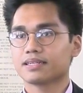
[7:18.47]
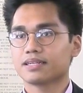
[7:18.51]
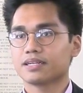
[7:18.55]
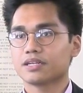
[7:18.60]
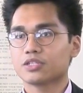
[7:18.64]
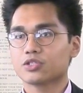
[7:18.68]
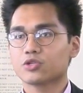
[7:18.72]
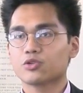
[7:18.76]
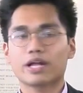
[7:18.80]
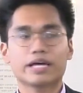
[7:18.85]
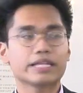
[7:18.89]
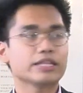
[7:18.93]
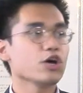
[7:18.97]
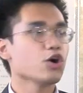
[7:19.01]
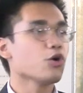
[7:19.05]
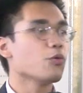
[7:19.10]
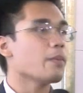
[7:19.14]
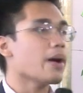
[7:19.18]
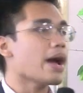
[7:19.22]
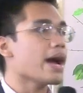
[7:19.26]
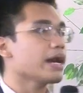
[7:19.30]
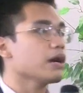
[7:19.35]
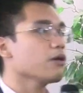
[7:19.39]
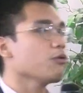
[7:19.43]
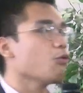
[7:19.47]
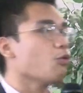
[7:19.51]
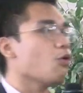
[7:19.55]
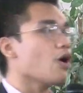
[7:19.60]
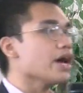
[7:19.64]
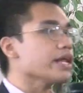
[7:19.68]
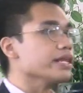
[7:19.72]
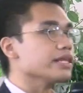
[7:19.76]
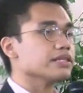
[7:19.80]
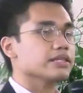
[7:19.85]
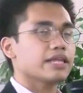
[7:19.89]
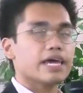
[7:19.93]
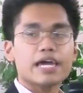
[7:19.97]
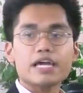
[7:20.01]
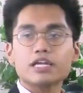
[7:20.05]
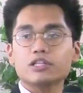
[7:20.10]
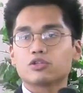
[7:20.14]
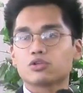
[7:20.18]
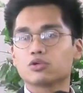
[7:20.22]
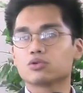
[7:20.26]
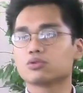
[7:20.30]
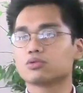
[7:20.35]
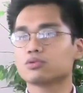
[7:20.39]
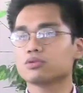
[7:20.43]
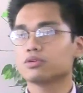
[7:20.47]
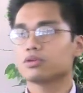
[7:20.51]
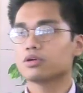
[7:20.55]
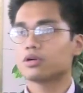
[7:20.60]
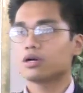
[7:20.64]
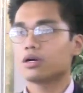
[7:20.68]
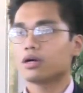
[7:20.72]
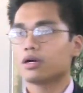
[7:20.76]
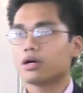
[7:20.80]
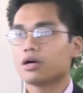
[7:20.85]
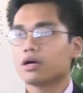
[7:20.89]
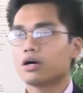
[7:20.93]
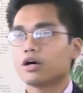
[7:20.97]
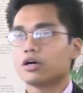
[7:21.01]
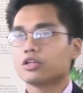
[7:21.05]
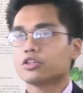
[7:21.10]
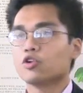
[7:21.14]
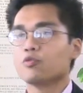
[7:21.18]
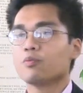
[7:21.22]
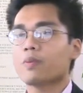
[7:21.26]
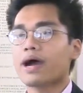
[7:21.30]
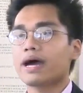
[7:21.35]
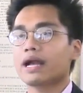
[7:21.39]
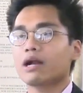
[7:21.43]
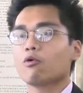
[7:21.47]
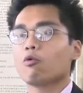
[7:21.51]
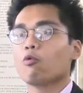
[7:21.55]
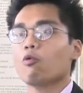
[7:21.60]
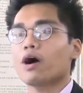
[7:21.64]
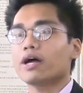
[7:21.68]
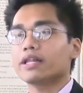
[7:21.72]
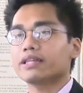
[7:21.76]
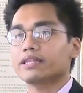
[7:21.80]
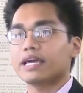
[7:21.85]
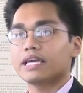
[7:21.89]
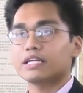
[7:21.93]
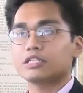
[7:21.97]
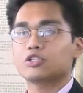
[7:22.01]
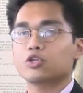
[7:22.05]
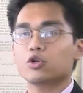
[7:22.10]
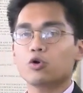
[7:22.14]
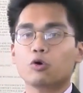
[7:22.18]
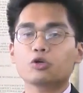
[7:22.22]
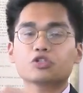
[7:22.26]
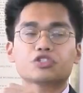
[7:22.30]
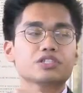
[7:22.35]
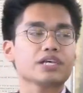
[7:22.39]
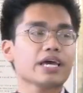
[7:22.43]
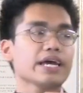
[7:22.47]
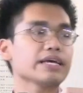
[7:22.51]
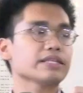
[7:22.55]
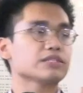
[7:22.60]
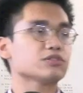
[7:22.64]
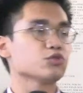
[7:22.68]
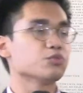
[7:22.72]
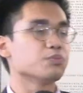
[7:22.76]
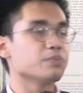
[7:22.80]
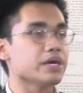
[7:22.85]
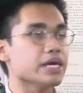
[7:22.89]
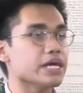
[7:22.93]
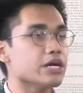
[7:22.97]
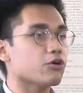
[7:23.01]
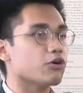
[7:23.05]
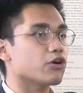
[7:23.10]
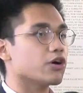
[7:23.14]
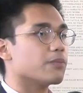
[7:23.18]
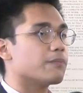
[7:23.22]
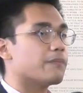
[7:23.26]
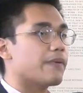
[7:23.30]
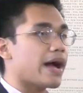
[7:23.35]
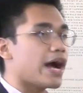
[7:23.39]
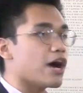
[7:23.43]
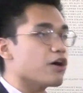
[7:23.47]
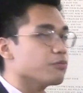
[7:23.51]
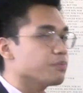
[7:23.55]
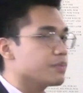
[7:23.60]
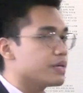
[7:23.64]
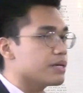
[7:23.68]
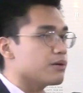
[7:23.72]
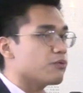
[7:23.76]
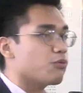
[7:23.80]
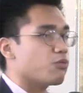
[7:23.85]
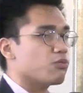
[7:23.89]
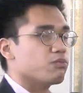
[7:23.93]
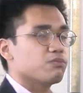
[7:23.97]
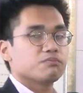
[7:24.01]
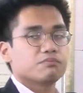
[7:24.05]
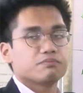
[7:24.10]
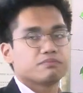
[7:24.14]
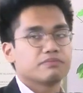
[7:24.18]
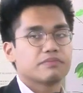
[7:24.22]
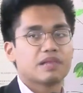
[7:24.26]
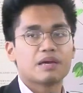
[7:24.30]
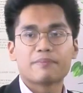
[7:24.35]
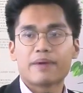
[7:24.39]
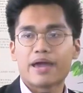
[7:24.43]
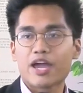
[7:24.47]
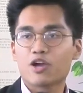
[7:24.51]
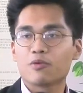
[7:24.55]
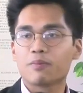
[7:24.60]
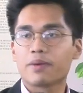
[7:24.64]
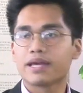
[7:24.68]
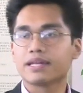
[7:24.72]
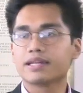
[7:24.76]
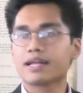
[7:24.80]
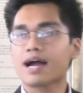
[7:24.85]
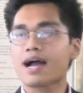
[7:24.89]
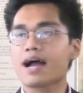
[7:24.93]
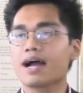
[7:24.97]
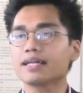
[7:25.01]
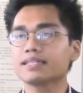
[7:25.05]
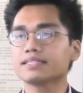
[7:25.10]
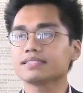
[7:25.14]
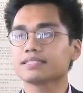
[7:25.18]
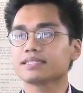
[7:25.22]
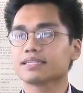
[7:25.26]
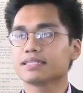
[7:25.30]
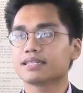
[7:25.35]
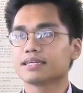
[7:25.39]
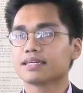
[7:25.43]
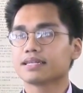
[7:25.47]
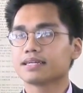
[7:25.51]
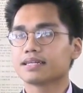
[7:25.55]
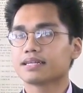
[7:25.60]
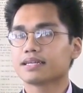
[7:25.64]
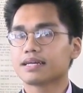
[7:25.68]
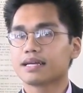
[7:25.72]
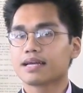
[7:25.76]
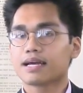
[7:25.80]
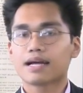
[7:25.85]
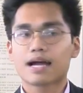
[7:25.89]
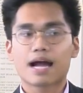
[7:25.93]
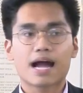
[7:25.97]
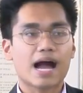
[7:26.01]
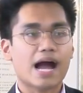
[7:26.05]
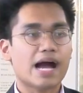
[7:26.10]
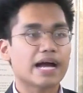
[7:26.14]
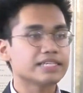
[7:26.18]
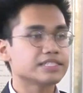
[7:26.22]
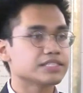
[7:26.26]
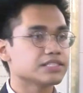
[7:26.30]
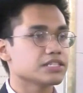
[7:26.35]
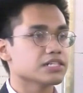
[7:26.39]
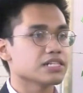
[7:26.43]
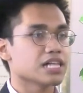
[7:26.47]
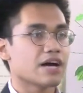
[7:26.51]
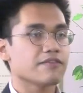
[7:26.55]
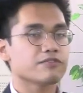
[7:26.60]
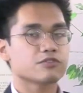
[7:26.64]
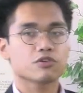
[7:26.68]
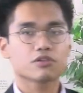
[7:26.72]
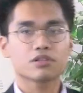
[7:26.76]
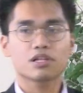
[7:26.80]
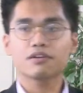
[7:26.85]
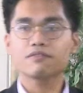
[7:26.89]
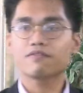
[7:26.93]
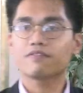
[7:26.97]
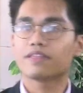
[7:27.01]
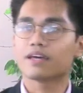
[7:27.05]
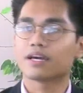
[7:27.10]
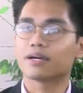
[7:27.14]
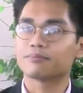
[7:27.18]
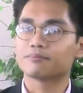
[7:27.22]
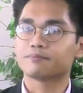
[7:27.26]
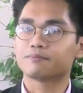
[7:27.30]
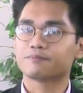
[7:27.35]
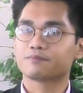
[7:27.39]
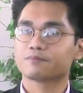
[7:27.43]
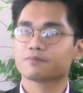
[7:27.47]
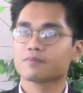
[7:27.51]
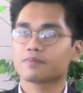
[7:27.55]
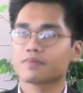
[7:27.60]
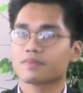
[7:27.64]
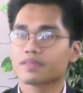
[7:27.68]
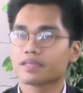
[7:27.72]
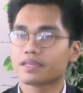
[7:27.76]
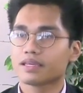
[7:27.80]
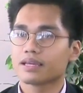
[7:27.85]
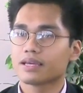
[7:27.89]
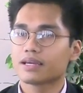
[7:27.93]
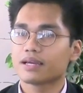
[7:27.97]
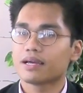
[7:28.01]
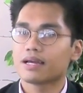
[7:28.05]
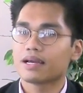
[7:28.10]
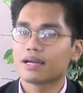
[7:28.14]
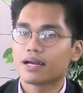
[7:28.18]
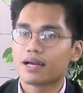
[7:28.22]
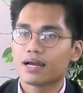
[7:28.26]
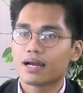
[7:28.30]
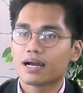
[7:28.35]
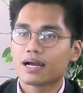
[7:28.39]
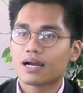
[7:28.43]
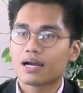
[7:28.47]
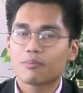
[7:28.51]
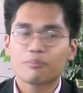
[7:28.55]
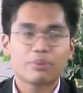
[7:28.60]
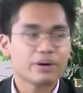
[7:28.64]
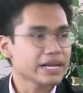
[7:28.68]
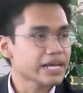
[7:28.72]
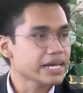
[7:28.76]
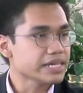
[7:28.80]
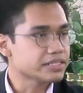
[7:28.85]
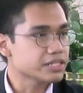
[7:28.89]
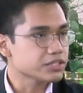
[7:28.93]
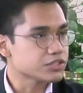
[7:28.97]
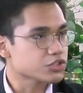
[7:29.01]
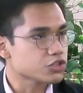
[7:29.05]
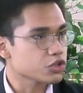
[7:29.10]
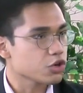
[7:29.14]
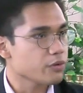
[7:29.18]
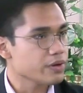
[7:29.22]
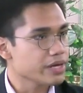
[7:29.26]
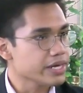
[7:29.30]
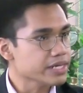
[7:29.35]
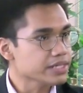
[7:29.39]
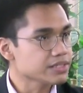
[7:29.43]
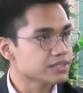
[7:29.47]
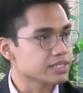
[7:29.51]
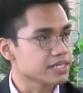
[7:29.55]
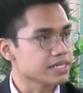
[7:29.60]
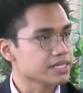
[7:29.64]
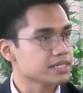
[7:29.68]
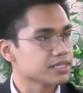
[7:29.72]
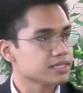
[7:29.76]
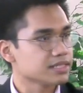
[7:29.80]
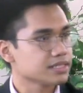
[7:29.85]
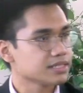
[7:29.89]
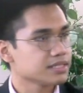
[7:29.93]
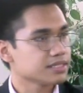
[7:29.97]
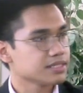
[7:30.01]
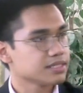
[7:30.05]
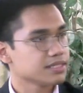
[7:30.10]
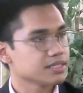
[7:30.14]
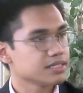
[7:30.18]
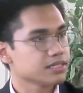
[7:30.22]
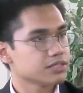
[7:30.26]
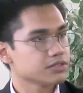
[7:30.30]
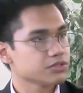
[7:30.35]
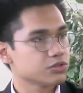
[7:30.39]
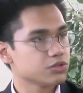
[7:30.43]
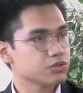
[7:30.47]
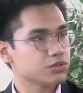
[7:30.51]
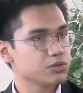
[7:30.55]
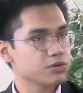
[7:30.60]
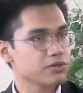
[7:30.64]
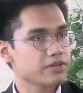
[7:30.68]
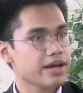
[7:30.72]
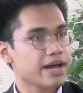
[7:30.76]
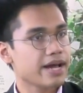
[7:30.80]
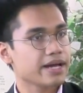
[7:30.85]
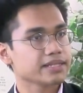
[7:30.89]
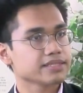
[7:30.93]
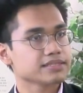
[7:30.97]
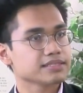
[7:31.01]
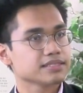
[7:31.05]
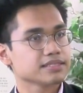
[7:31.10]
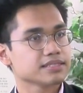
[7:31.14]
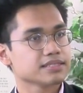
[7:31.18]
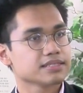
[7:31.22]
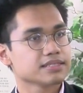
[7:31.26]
So that no matter what they do, no matter what they do or say to me or about me, they may or may not, I still have to love them. But is it so easy to do that?